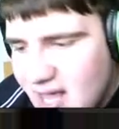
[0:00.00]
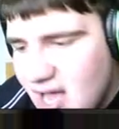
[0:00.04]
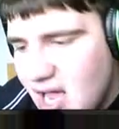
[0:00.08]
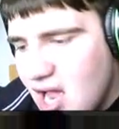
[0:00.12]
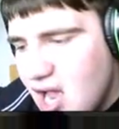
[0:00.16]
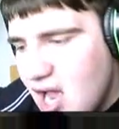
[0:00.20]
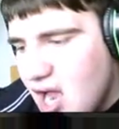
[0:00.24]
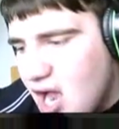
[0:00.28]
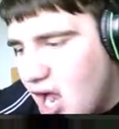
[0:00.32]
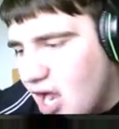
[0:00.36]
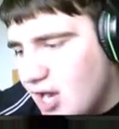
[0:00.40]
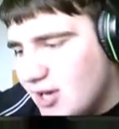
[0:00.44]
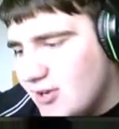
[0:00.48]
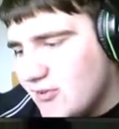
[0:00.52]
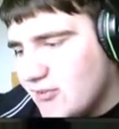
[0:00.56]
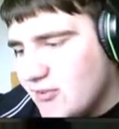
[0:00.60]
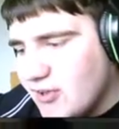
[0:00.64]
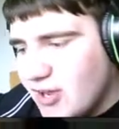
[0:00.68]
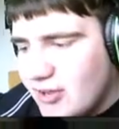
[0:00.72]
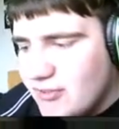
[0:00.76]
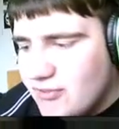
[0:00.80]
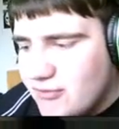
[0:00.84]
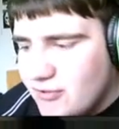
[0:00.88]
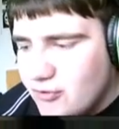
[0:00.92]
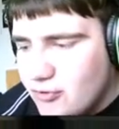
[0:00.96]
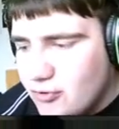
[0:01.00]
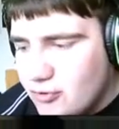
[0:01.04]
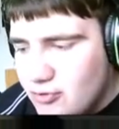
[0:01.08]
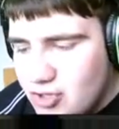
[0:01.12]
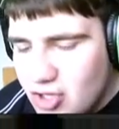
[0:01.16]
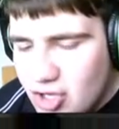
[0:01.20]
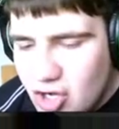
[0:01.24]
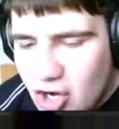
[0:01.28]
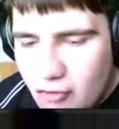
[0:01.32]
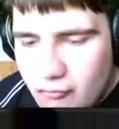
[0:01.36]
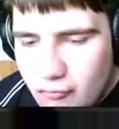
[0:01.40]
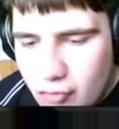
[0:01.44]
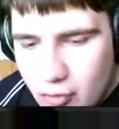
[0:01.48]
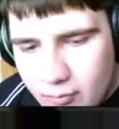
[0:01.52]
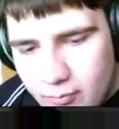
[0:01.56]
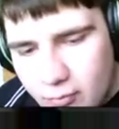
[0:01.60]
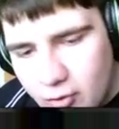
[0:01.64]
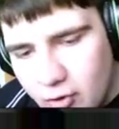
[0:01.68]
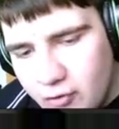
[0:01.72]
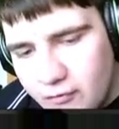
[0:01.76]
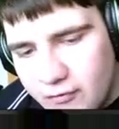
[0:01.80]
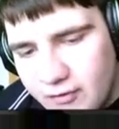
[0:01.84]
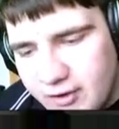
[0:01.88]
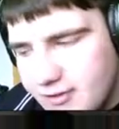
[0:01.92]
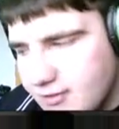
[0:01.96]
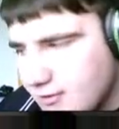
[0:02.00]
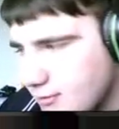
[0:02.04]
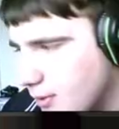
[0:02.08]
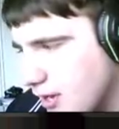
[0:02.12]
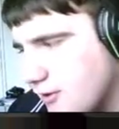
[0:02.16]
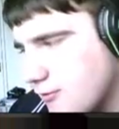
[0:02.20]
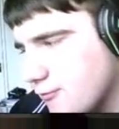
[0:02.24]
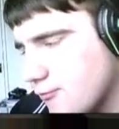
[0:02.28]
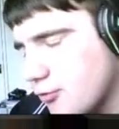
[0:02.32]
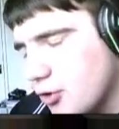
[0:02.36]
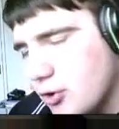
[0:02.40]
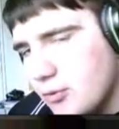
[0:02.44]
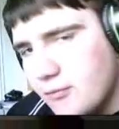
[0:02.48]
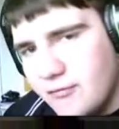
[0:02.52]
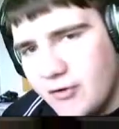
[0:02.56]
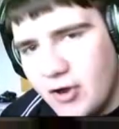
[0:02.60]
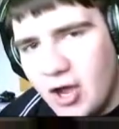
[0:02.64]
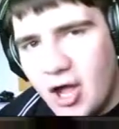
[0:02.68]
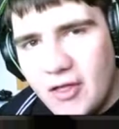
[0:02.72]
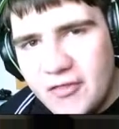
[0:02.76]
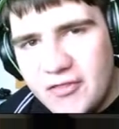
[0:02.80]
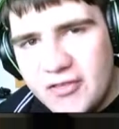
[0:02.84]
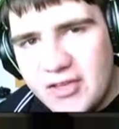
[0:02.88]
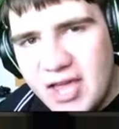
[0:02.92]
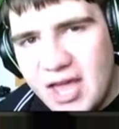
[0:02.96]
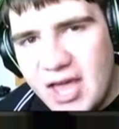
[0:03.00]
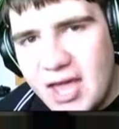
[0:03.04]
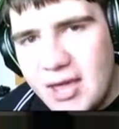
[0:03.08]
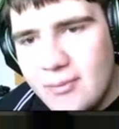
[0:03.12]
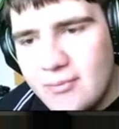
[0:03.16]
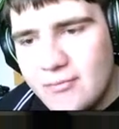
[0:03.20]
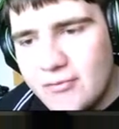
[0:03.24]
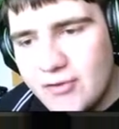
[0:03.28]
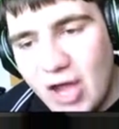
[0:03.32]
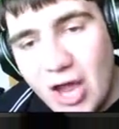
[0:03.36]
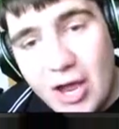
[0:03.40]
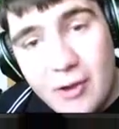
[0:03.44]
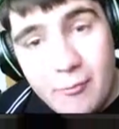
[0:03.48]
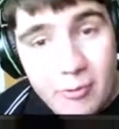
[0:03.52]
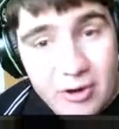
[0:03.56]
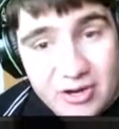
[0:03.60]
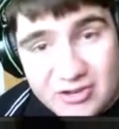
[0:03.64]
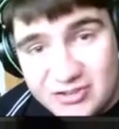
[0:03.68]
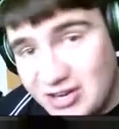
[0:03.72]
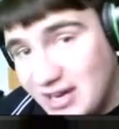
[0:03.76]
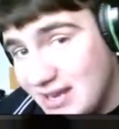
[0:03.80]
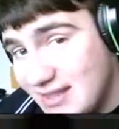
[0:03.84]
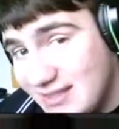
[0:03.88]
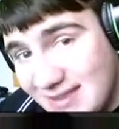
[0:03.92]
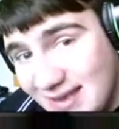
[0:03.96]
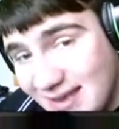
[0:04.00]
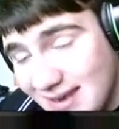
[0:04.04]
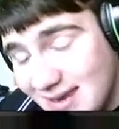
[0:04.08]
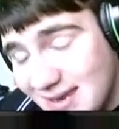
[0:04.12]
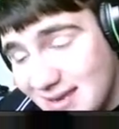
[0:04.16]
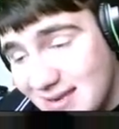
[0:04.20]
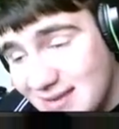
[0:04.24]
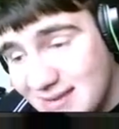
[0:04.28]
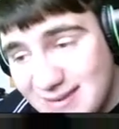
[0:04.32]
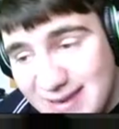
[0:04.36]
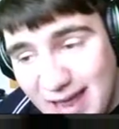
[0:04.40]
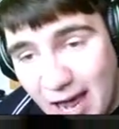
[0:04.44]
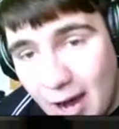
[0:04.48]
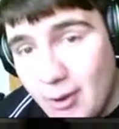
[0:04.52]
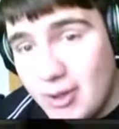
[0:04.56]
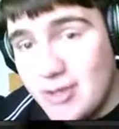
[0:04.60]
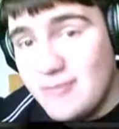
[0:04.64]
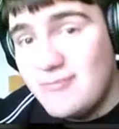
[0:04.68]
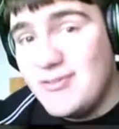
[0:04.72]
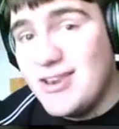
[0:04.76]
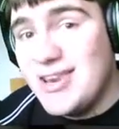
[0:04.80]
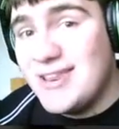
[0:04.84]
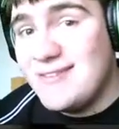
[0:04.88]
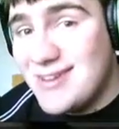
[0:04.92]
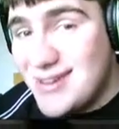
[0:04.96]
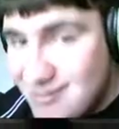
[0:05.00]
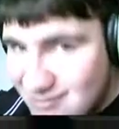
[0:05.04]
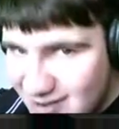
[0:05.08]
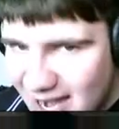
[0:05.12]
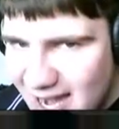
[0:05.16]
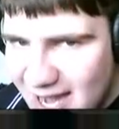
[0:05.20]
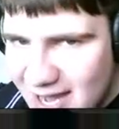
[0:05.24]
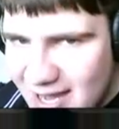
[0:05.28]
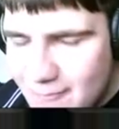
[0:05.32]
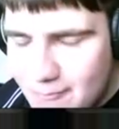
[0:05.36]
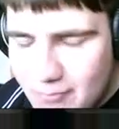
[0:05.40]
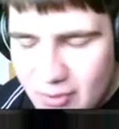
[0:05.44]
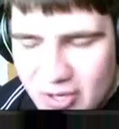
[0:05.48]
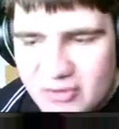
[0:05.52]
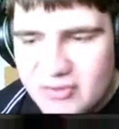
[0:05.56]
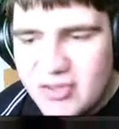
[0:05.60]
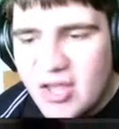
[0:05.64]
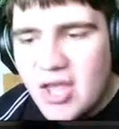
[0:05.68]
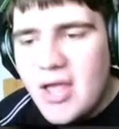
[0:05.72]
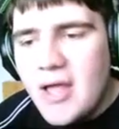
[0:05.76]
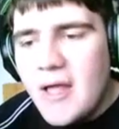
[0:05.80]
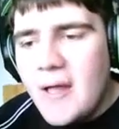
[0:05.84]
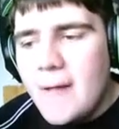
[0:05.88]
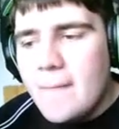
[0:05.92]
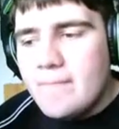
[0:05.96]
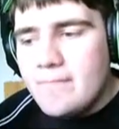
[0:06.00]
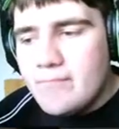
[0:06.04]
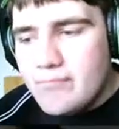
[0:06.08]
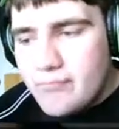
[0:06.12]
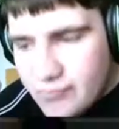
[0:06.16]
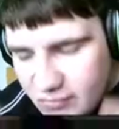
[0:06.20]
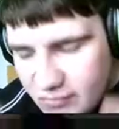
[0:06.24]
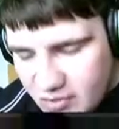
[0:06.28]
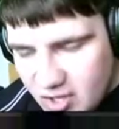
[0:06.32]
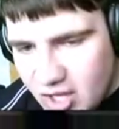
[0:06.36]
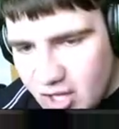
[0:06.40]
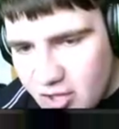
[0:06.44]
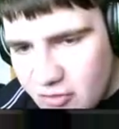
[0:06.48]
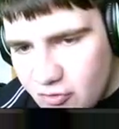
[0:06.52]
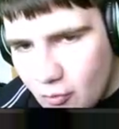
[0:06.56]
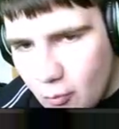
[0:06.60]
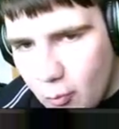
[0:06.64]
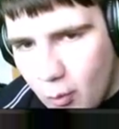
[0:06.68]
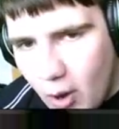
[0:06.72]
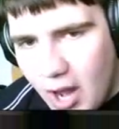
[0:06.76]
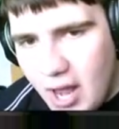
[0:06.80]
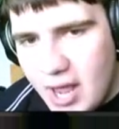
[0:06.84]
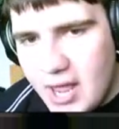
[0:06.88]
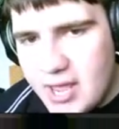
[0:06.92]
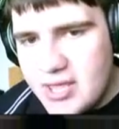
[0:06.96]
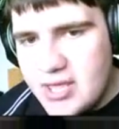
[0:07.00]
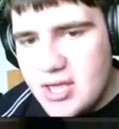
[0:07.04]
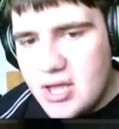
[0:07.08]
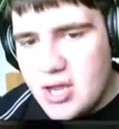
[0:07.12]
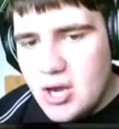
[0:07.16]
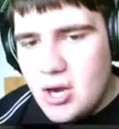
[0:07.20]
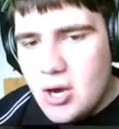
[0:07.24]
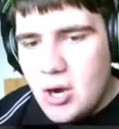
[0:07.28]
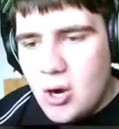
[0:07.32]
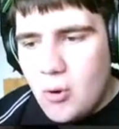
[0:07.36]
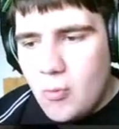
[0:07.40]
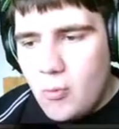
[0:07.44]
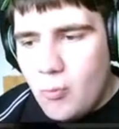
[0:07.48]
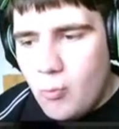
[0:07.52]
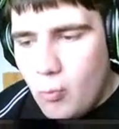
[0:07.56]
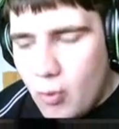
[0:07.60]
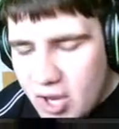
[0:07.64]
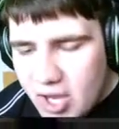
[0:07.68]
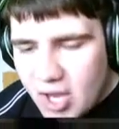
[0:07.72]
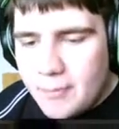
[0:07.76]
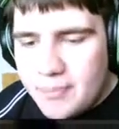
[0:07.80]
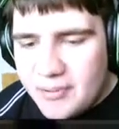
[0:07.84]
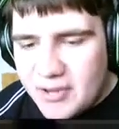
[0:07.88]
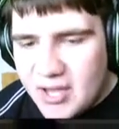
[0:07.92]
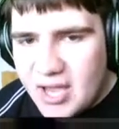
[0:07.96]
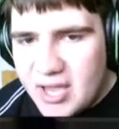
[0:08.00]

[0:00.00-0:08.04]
i decided to you know remove it to make room for other games i wish i didn't now i really regret it but either way we are playing